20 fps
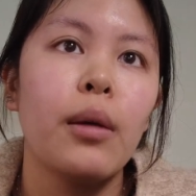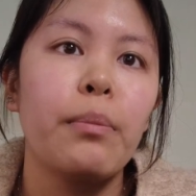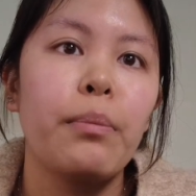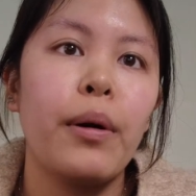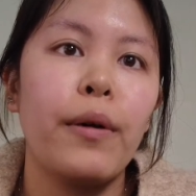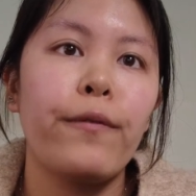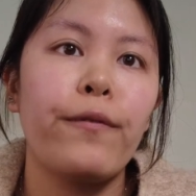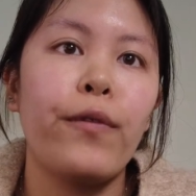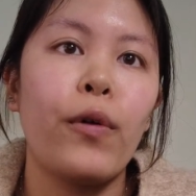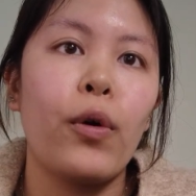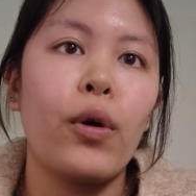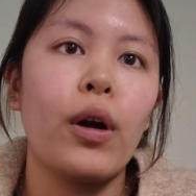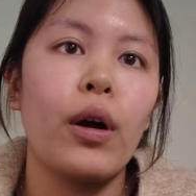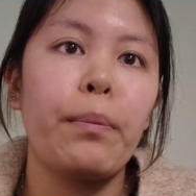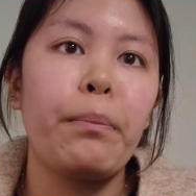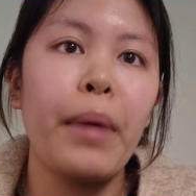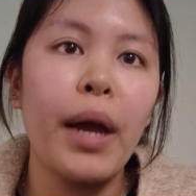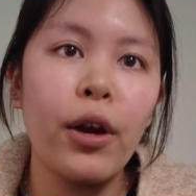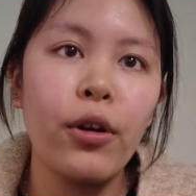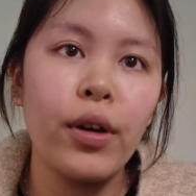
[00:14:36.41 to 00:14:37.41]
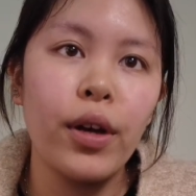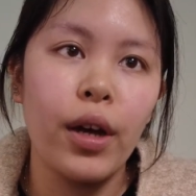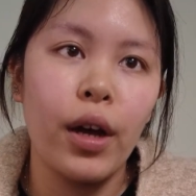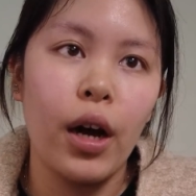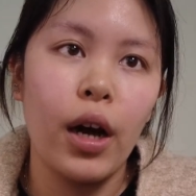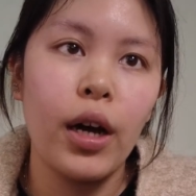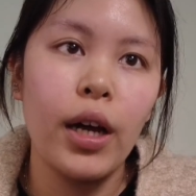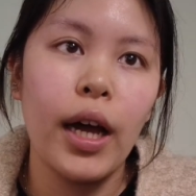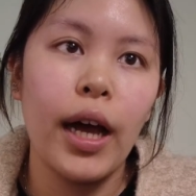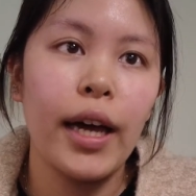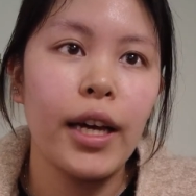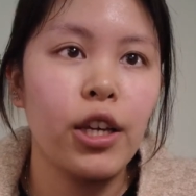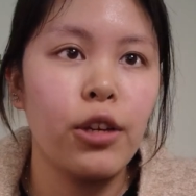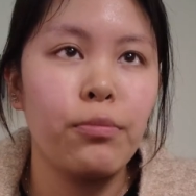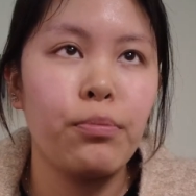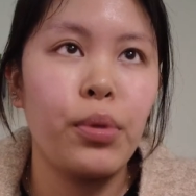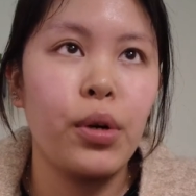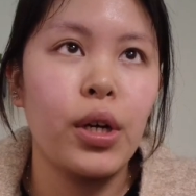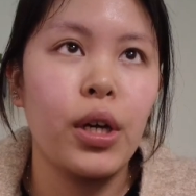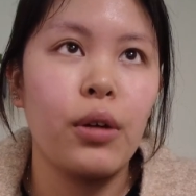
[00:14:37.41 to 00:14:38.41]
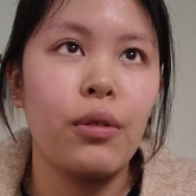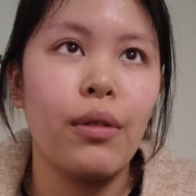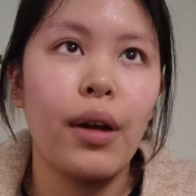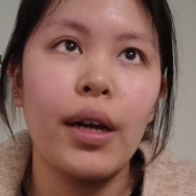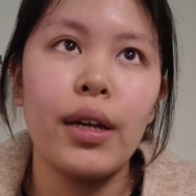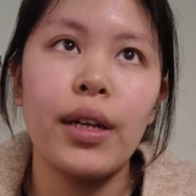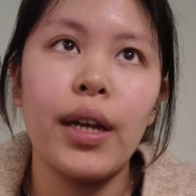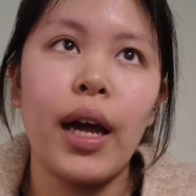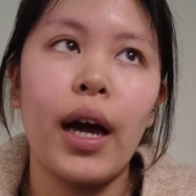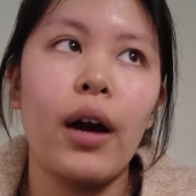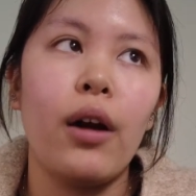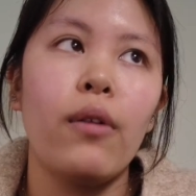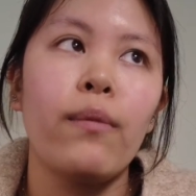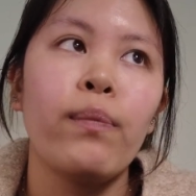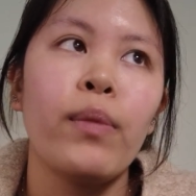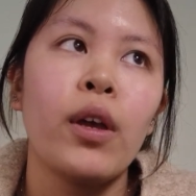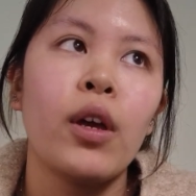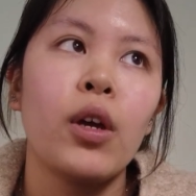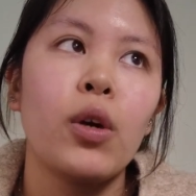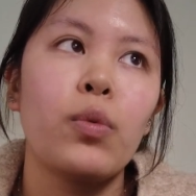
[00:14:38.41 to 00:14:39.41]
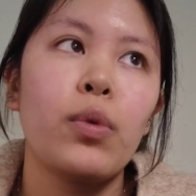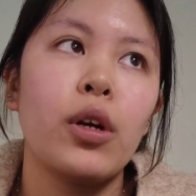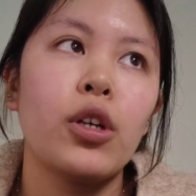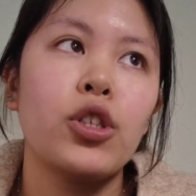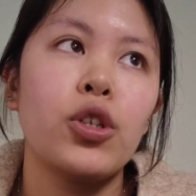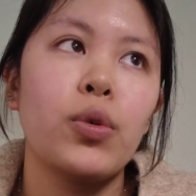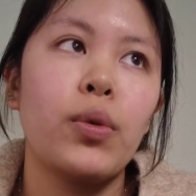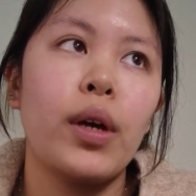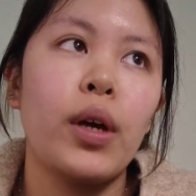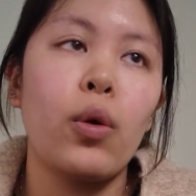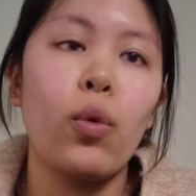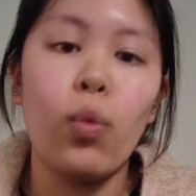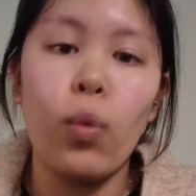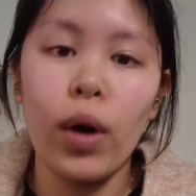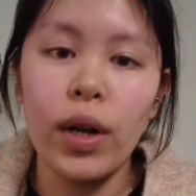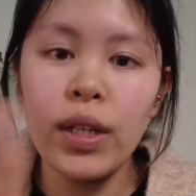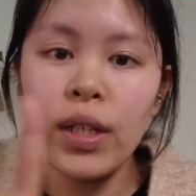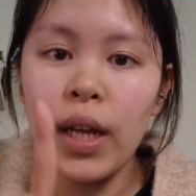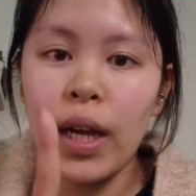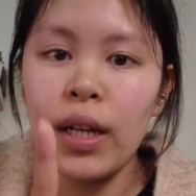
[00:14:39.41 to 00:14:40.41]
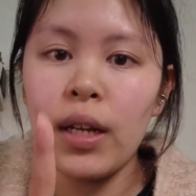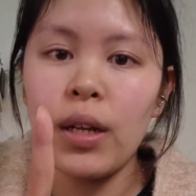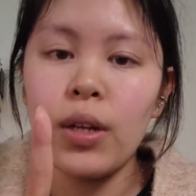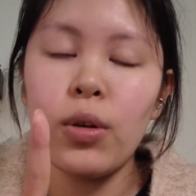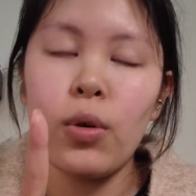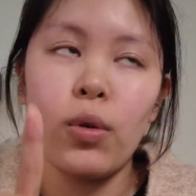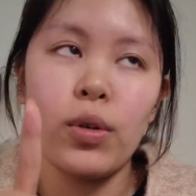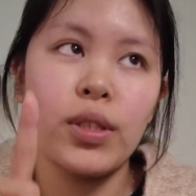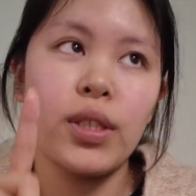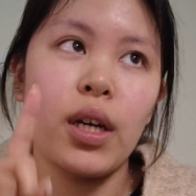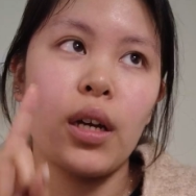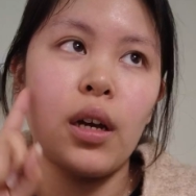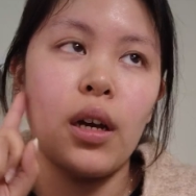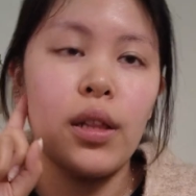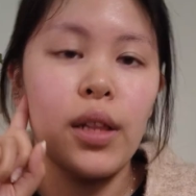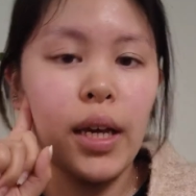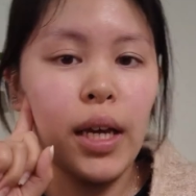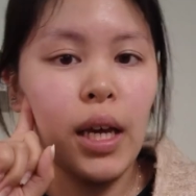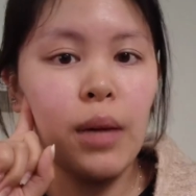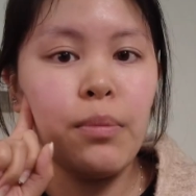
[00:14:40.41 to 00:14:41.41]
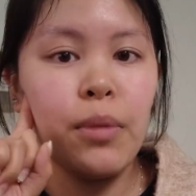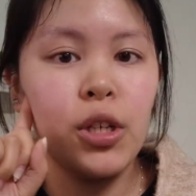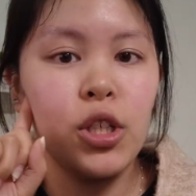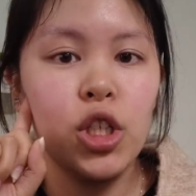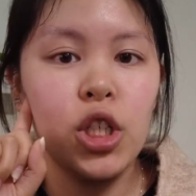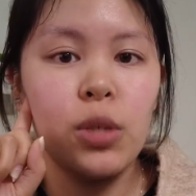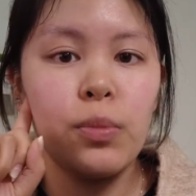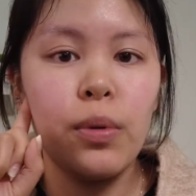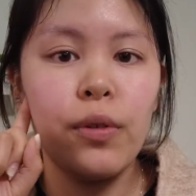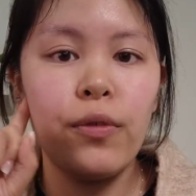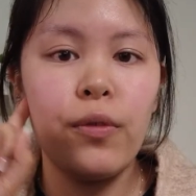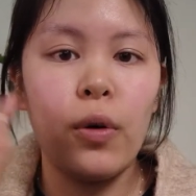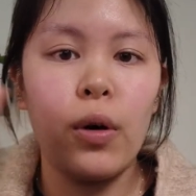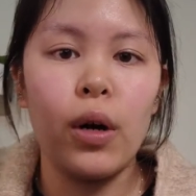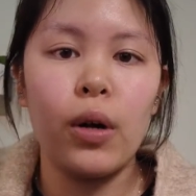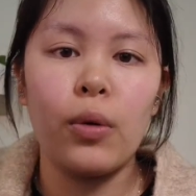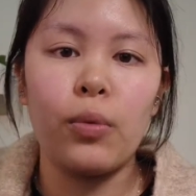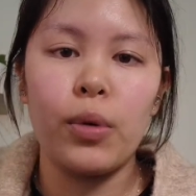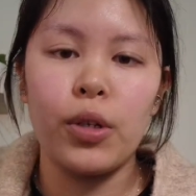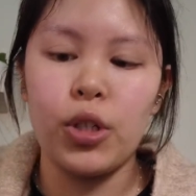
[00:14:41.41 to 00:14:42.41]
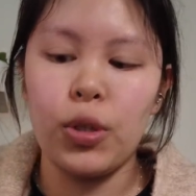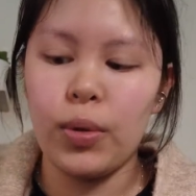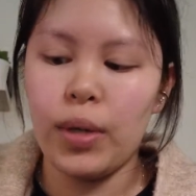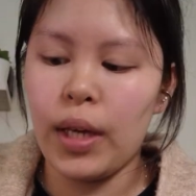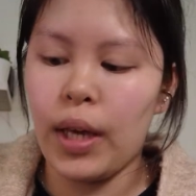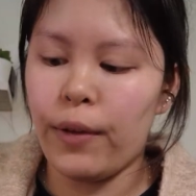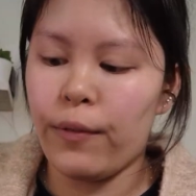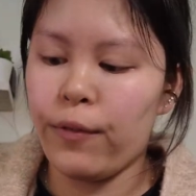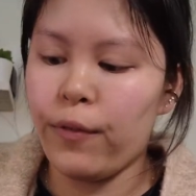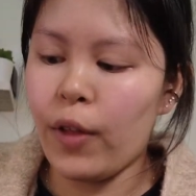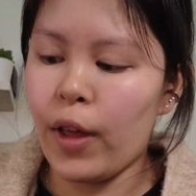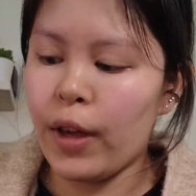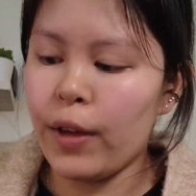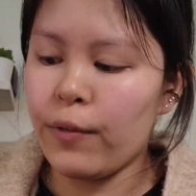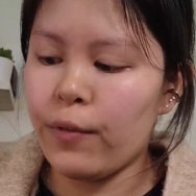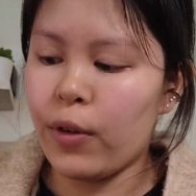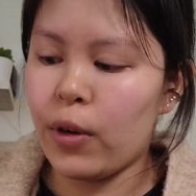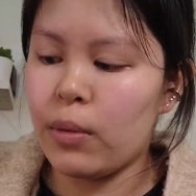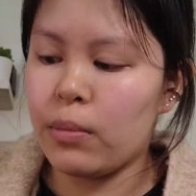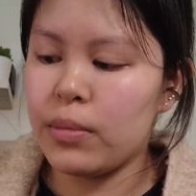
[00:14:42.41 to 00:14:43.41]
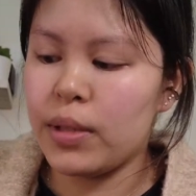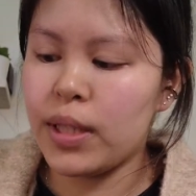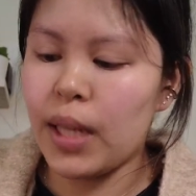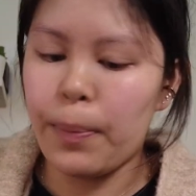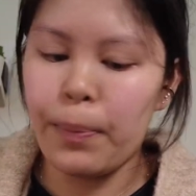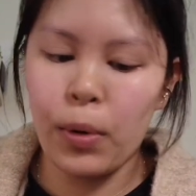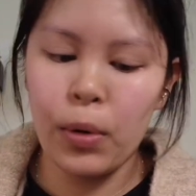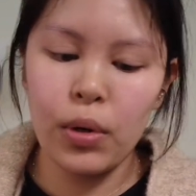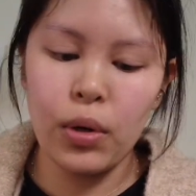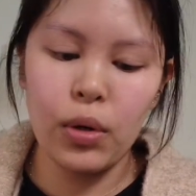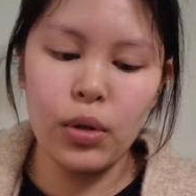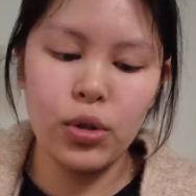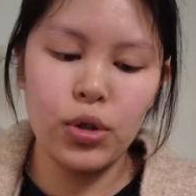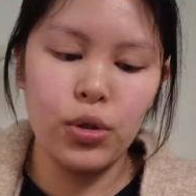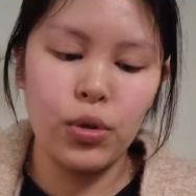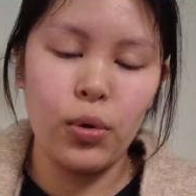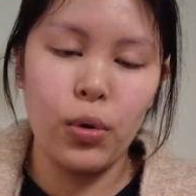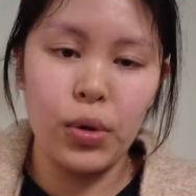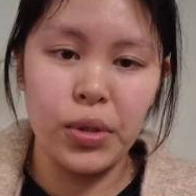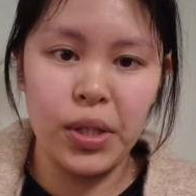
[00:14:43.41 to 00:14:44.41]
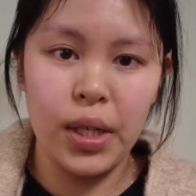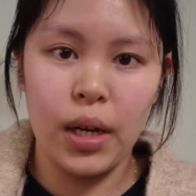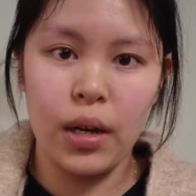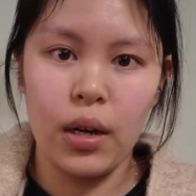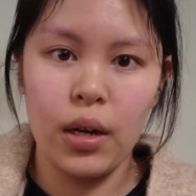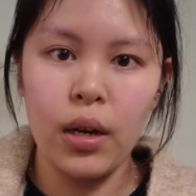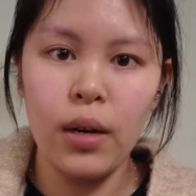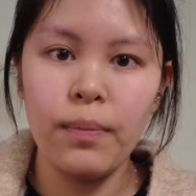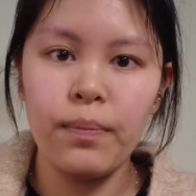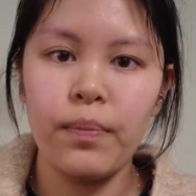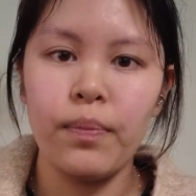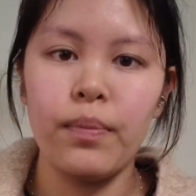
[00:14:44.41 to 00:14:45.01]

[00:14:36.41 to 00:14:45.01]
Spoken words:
But for Marriott, I can book it right now. We're doing 1 night in Osaka. Like I mentioned before, we're doing a flight from Sapporo to Osaka.